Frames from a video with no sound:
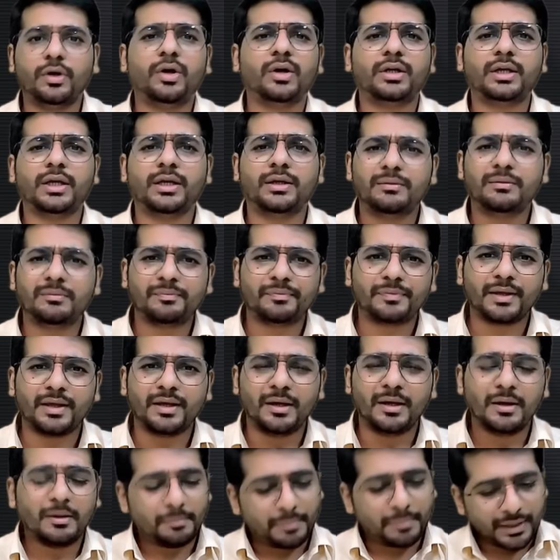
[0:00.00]
Okay.
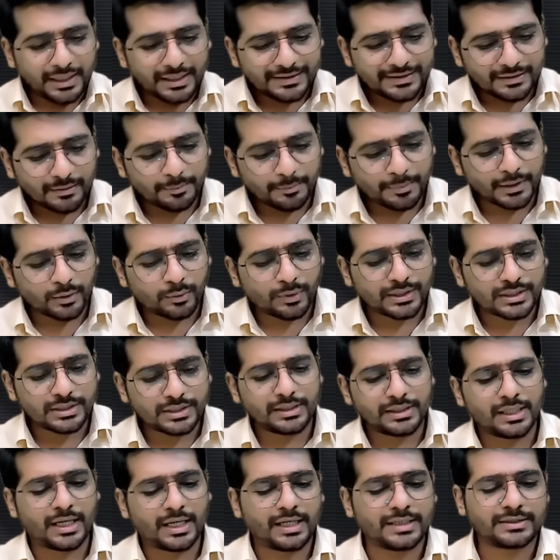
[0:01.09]
Pretty simple
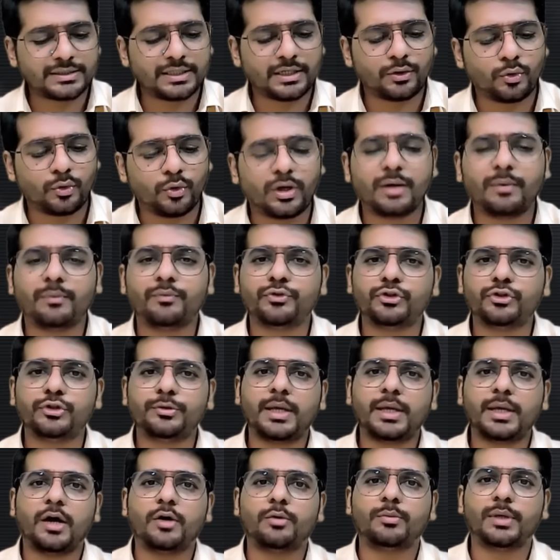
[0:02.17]
question they are asking. Quorum should
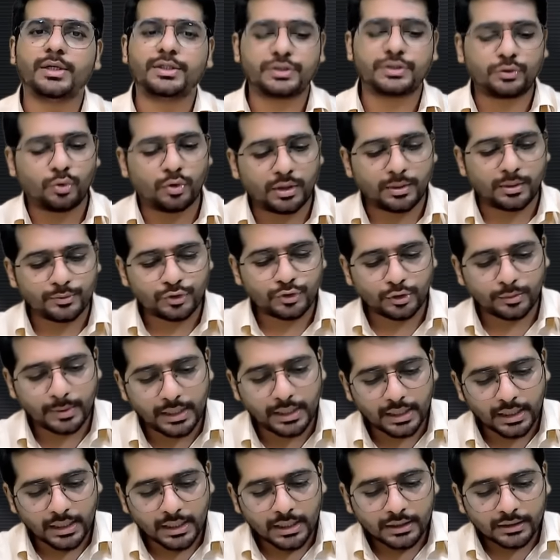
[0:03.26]
be how much? Quorum should
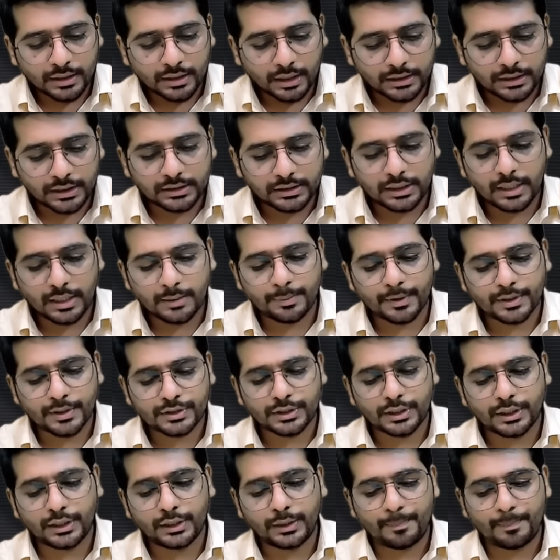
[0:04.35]
be
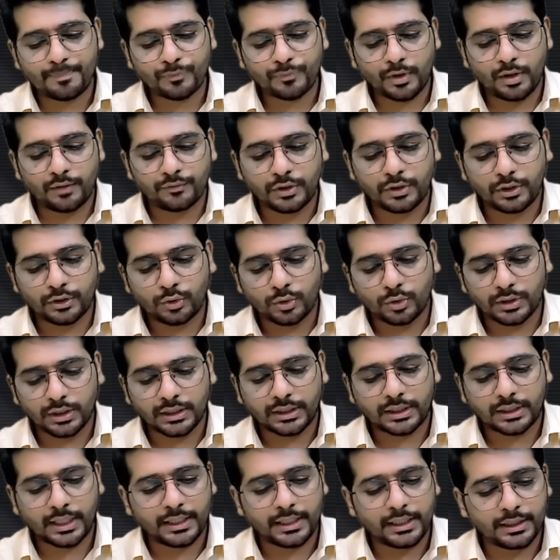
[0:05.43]
33% of the
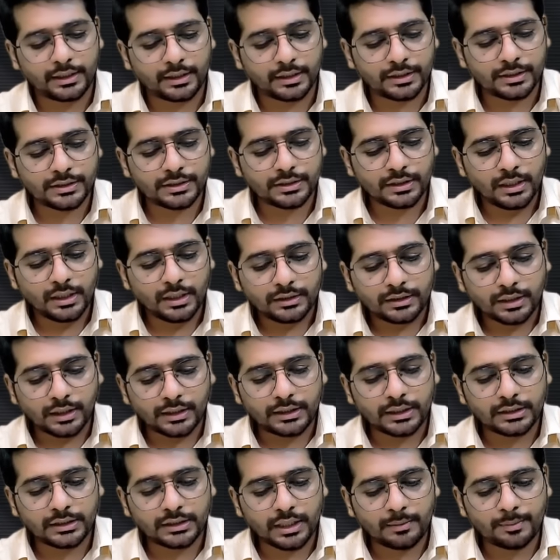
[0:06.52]
total creditors,
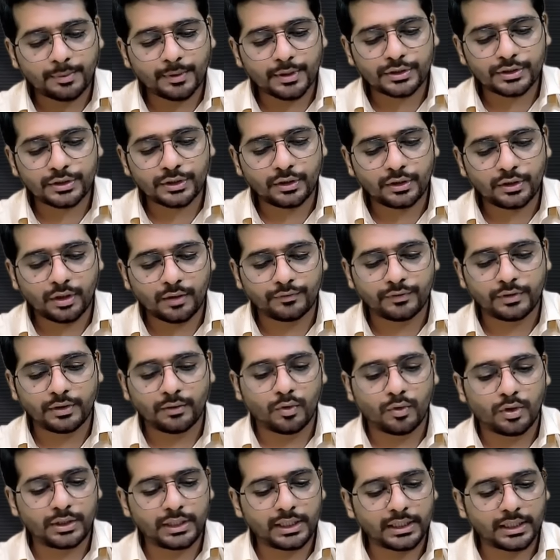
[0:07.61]
33% of the
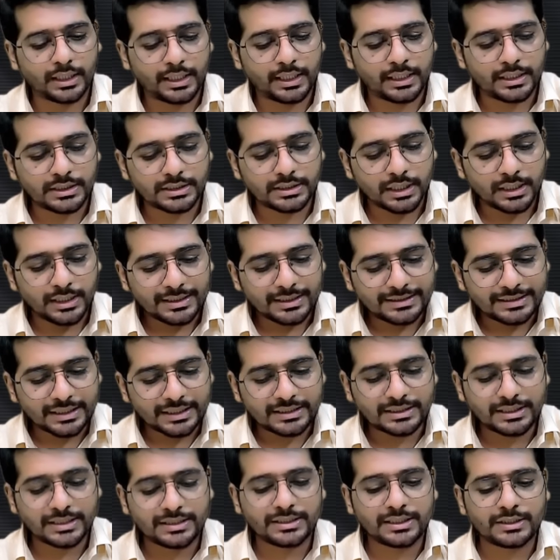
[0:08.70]
voting rights,
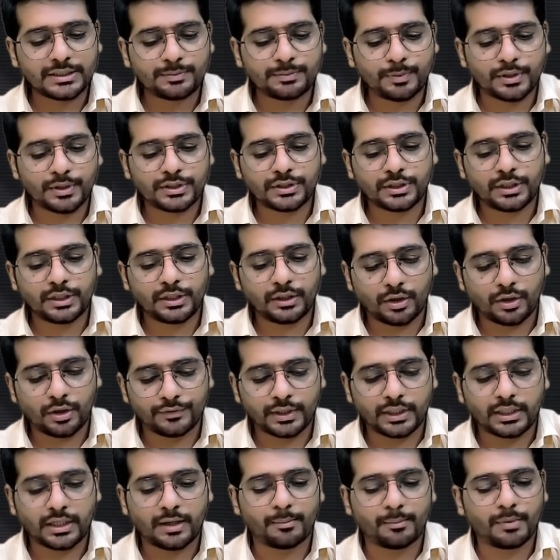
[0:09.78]
66% of
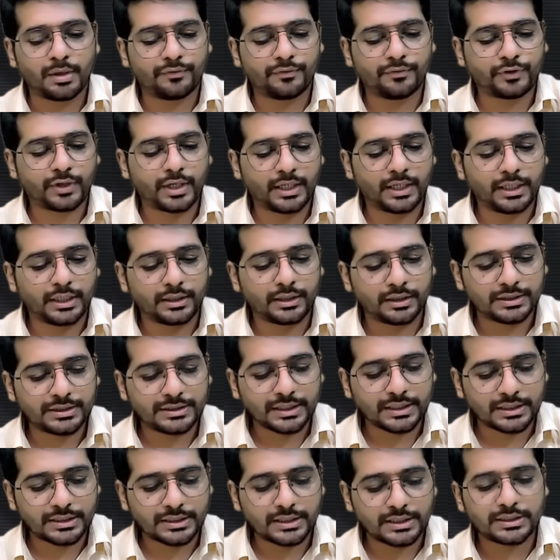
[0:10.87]
the number of creditors,
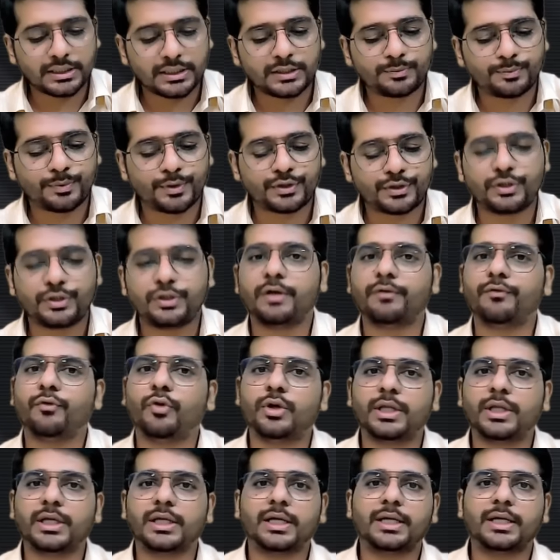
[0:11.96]
66% of
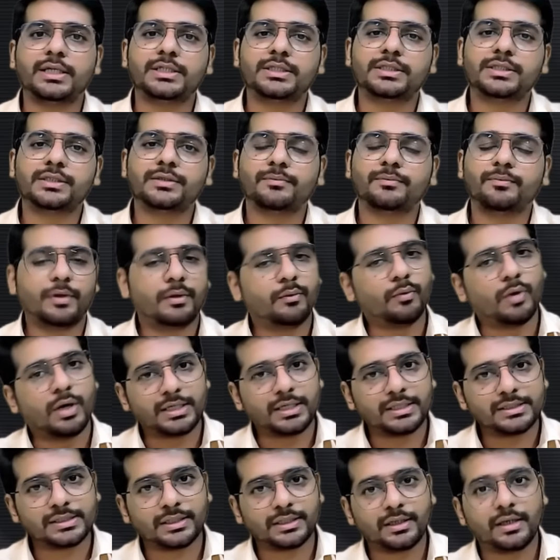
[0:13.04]
voting rights.
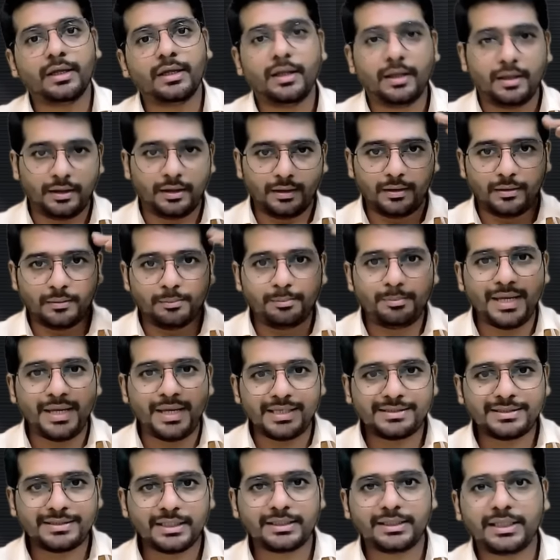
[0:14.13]
What is it?
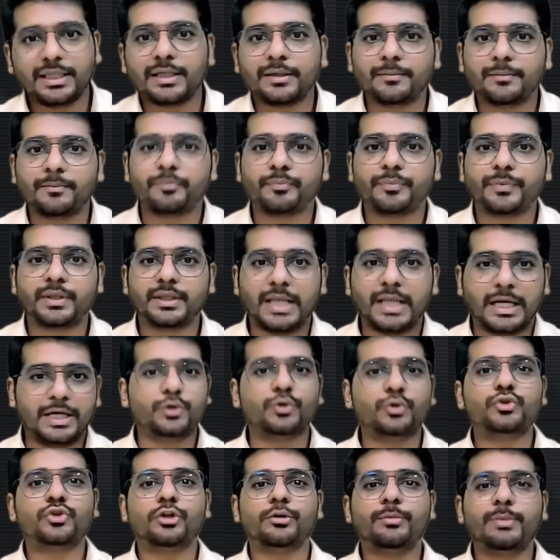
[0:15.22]
Basic thing that
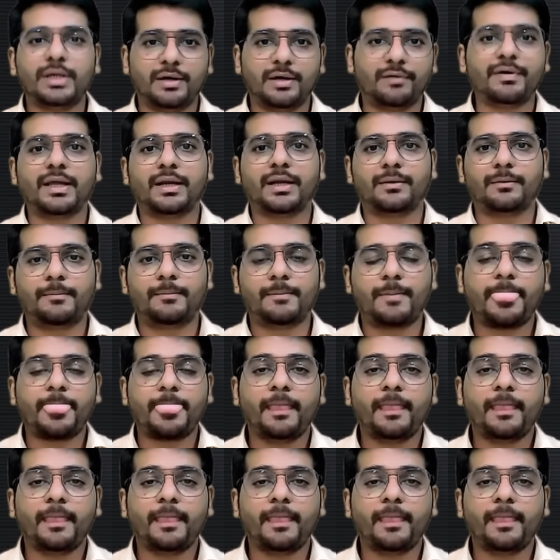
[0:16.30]
you should be aware.